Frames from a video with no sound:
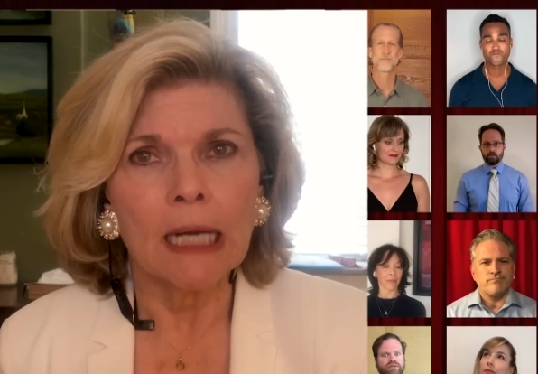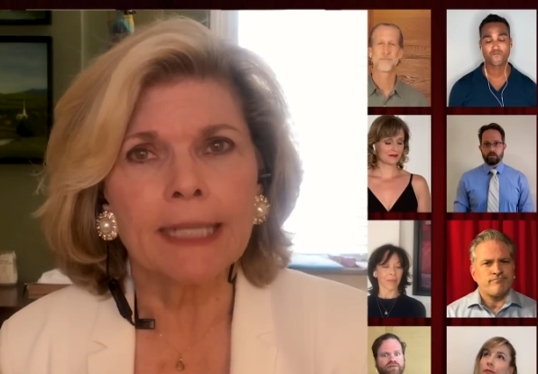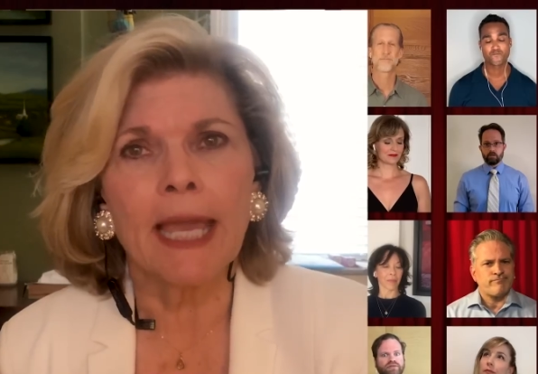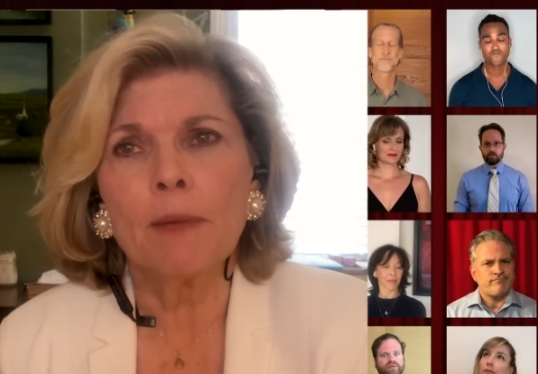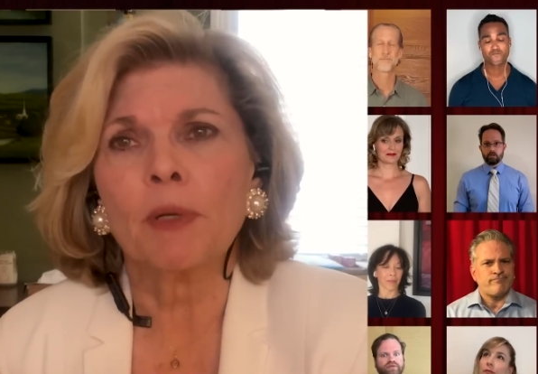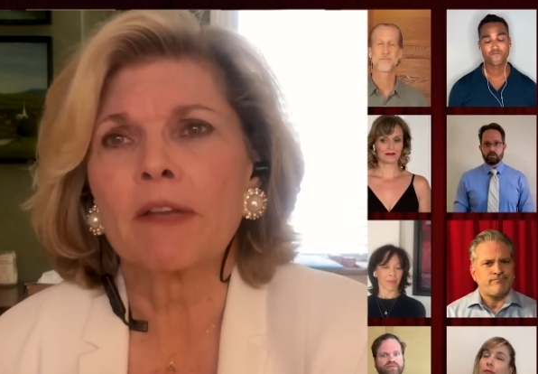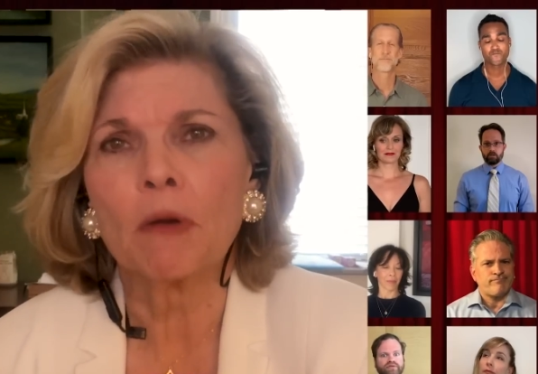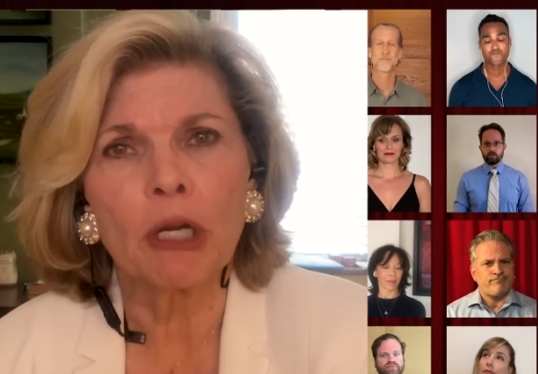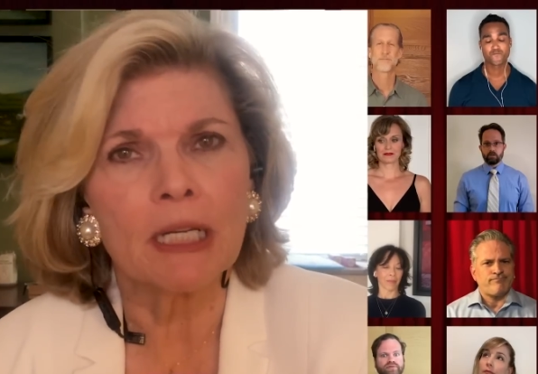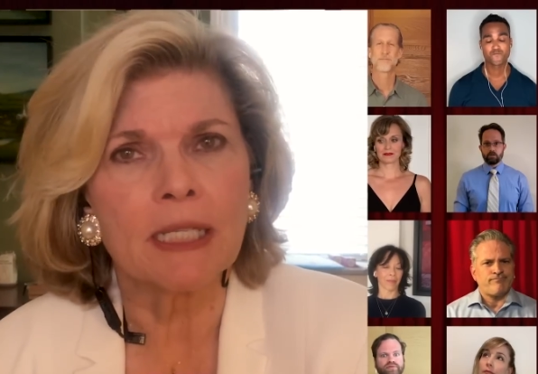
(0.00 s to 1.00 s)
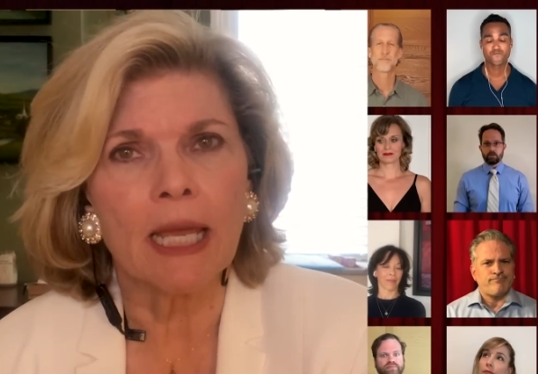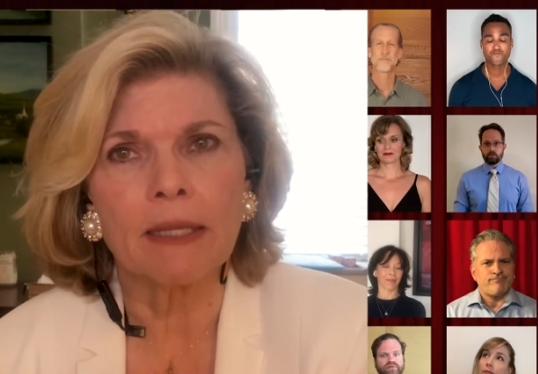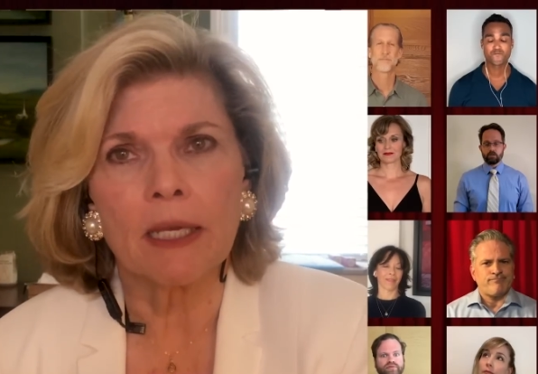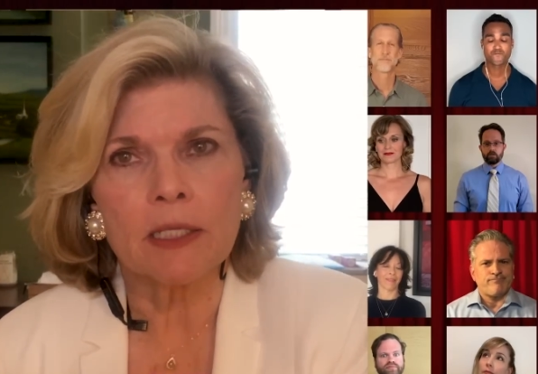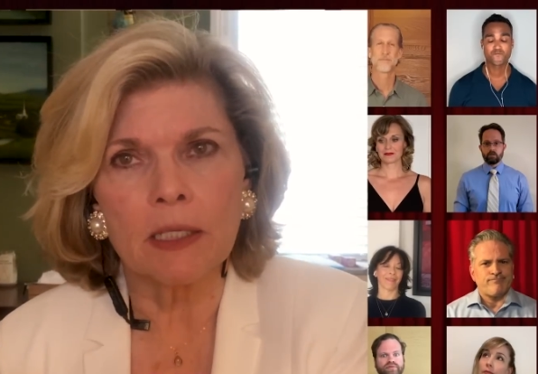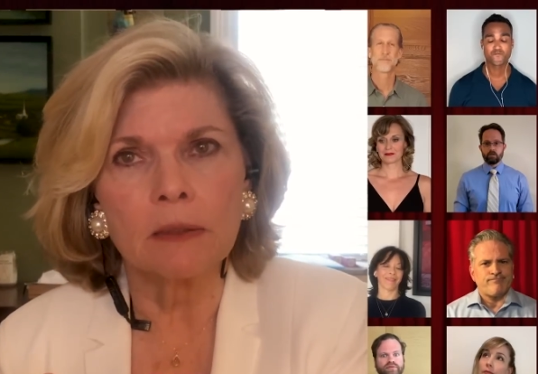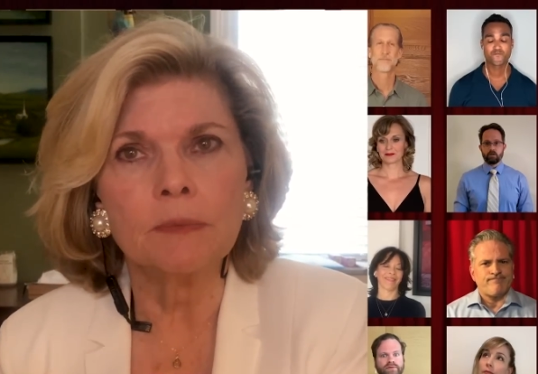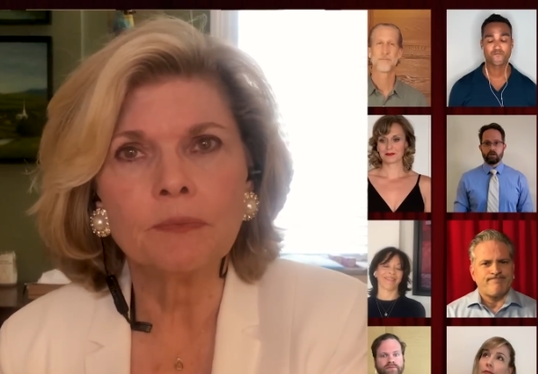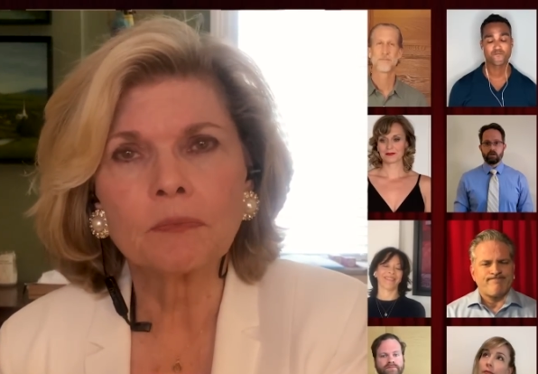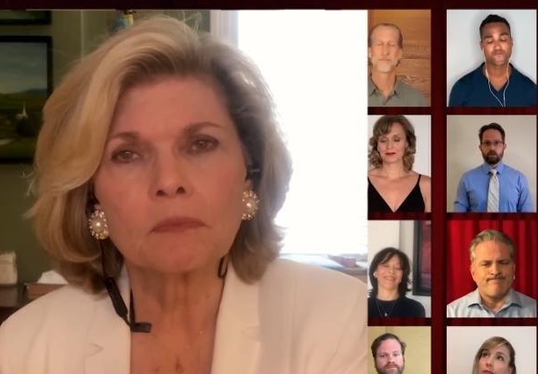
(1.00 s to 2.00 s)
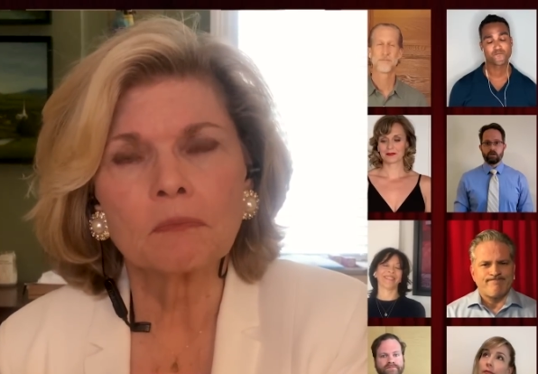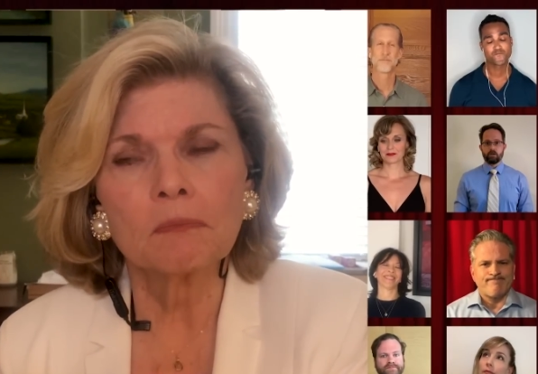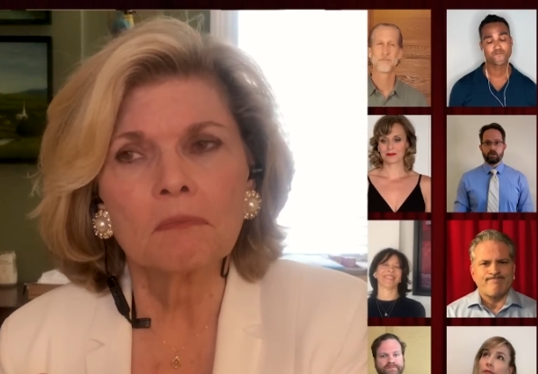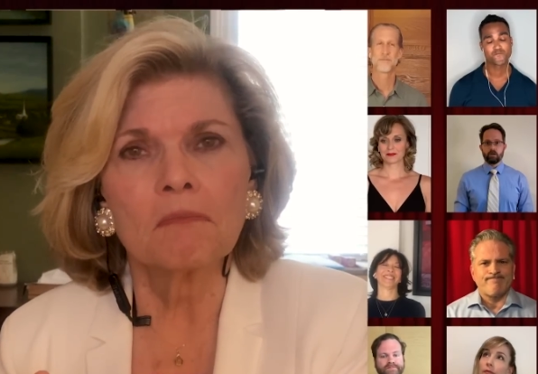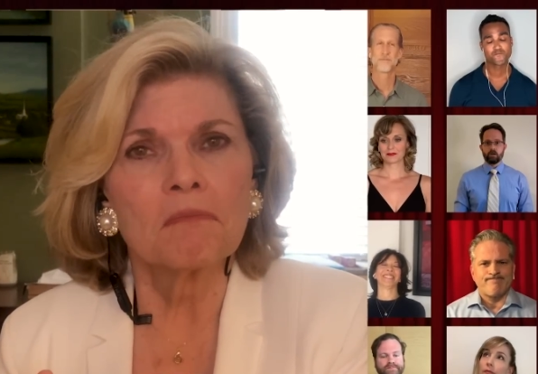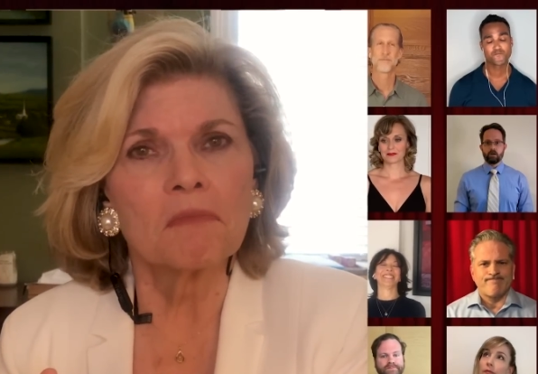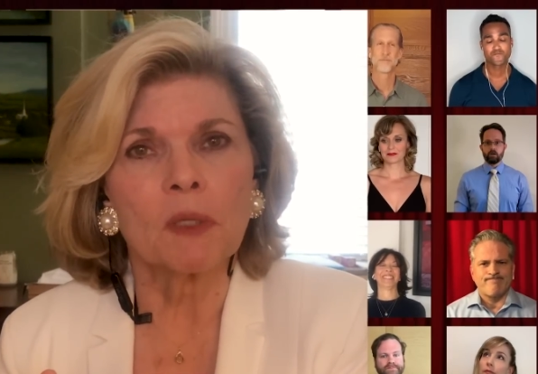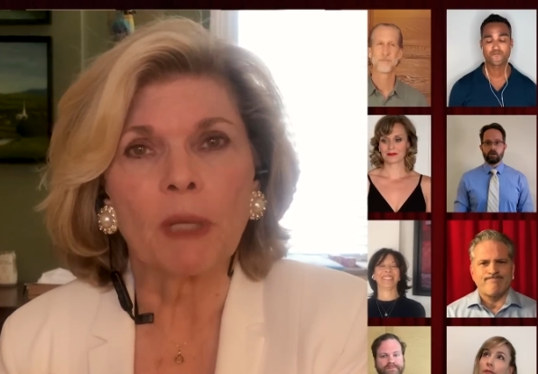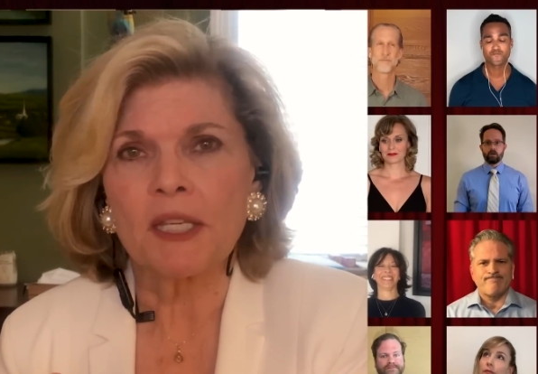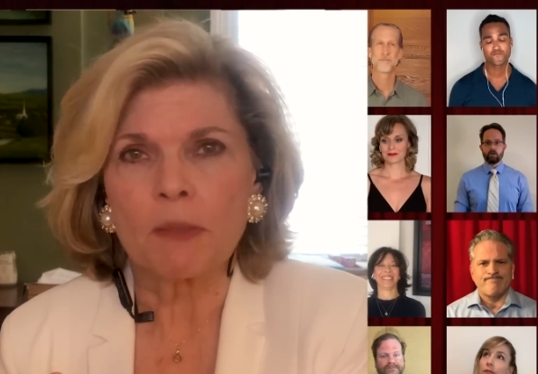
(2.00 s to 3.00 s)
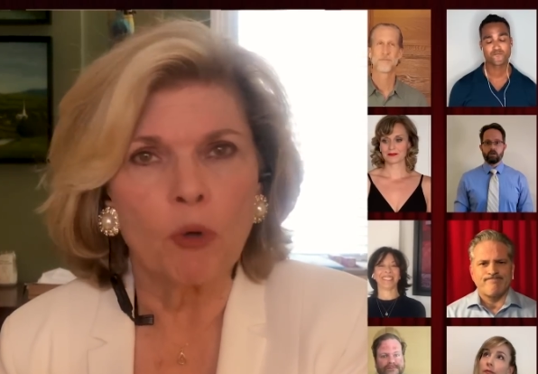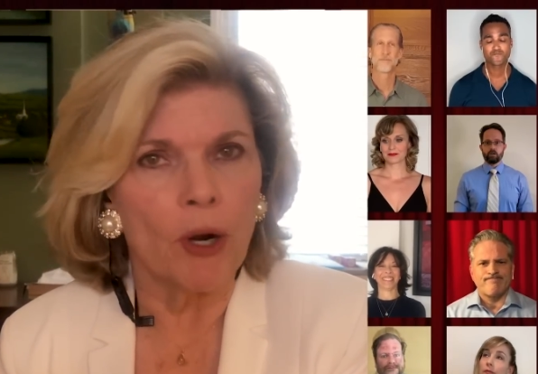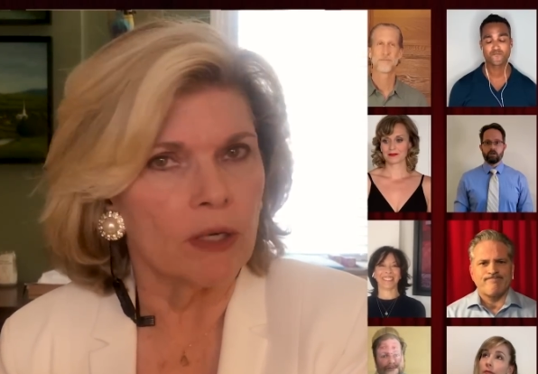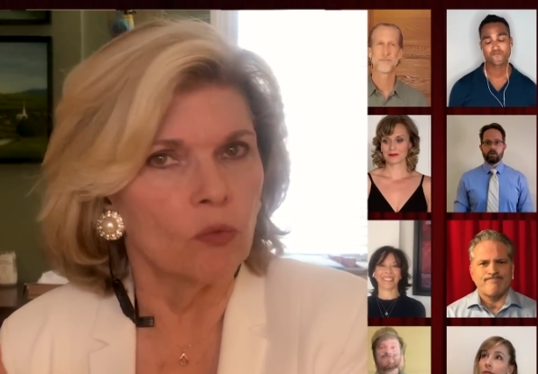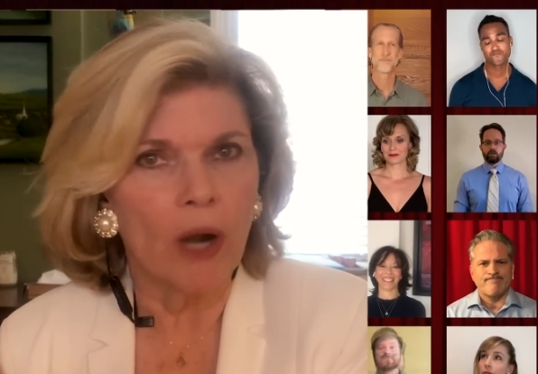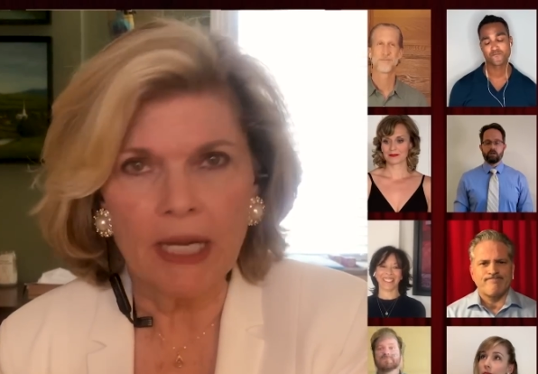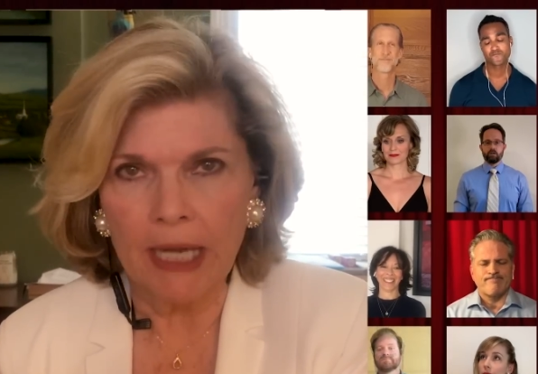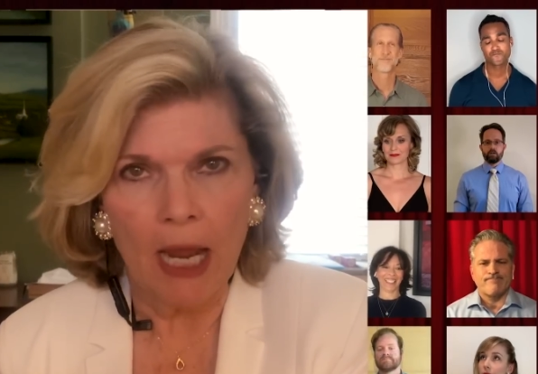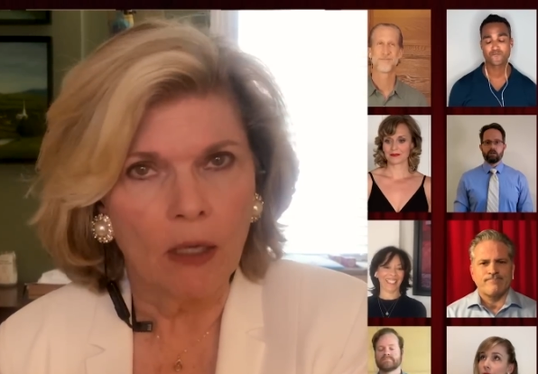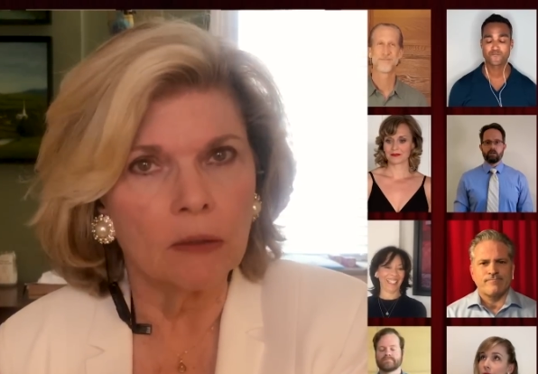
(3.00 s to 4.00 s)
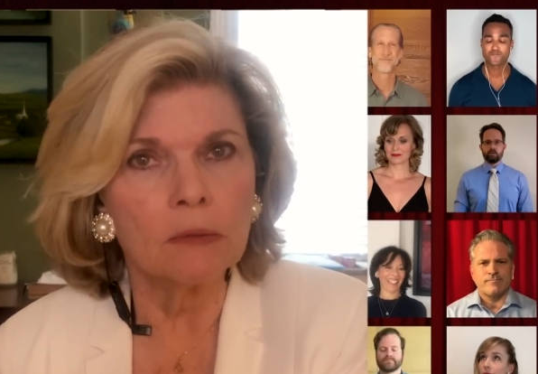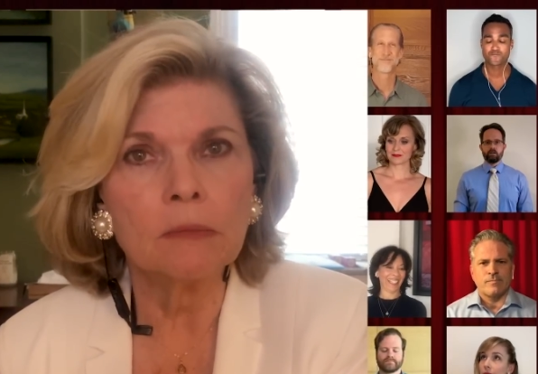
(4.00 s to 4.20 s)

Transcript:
Speaker 1: I can't believe I'm going to say this, but it's important right now